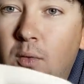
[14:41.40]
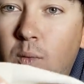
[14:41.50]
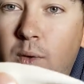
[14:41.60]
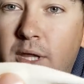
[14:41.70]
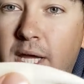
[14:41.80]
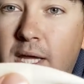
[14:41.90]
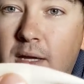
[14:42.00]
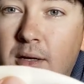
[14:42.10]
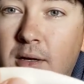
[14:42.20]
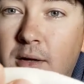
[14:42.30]
with
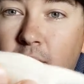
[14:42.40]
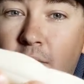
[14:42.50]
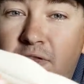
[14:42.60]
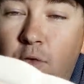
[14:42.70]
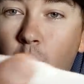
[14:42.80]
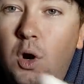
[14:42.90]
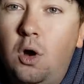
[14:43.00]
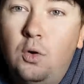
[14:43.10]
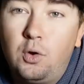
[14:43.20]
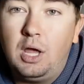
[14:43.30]
a
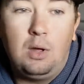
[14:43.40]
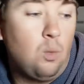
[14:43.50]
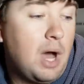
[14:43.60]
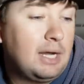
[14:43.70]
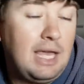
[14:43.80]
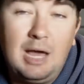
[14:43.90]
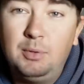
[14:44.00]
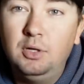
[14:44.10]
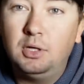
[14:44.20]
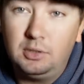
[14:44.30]
4-aught wide gap
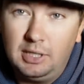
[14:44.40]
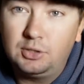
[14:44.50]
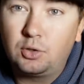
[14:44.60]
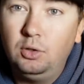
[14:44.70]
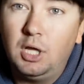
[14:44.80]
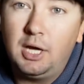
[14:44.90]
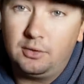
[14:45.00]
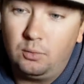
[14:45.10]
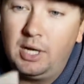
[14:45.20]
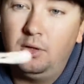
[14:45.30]
hook and a screw
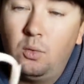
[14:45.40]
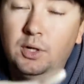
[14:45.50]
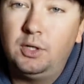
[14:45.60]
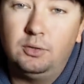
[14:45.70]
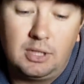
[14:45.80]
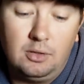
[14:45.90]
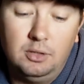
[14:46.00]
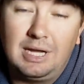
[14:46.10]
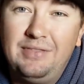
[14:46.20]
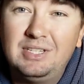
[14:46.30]
lock, the regular horny toad style
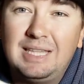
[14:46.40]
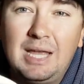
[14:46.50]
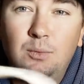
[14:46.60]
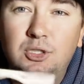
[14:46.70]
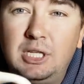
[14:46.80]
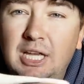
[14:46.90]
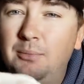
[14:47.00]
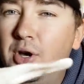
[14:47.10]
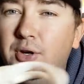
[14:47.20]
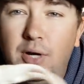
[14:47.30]
hook, and this thing will
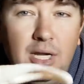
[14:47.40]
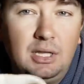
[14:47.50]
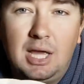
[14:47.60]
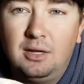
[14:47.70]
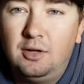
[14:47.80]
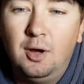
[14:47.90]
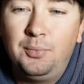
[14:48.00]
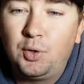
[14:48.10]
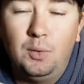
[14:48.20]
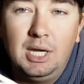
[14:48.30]
skip under anything and come
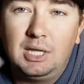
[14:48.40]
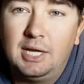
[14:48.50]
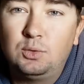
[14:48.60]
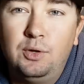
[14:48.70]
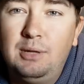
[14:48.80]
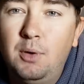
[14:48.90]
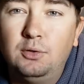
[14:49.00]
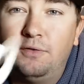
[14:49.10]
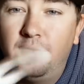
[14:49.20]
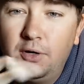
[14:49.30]
through anything. It's one of the
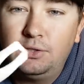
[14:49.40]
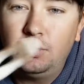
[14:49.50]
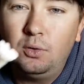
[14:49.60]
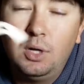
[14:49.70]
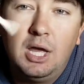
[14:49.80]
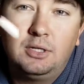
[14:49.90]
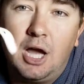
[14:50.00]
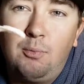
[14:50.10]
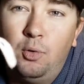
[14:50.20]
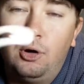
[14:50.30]
most versatile
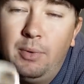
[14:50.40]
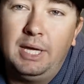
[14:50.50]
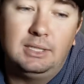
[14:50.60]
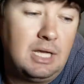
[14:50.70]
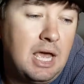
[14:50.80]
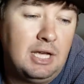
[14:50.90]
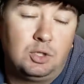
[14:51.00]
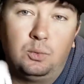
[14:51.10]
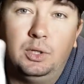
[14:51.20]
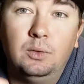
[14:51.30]
topwater baits.
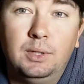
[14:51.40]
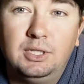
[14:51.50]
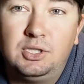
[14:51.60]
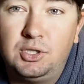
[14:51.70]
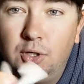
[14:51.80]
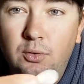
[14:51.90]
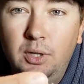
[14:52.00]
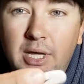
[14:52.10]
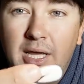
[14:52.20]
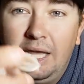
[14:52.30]
It's really, really subtle.
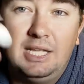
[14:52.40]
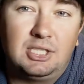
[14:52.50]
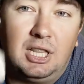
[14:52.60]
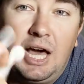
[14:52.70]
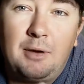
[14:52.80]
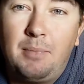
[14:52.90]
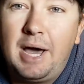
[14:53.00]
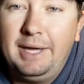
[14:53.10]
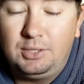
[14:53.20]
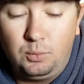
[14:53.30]
It gets a lot of
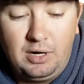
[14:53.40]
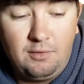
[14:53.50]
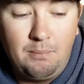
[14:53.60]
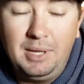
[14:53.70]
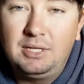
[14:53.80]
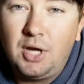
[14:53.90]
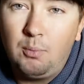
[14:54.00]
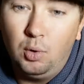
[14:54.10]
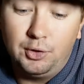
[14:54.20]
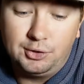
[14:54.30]
bites whenever big
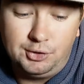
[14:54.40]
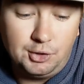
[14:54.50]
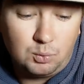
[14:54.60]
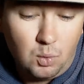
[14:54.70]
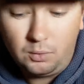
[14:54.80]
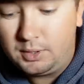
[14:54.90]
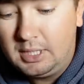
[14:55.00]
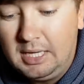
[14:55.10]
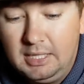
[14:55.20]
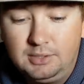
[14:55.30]
topwaters just want.
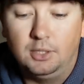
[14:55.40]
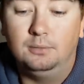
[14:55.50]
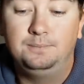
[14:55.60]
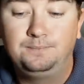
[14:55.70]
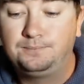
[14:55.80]
So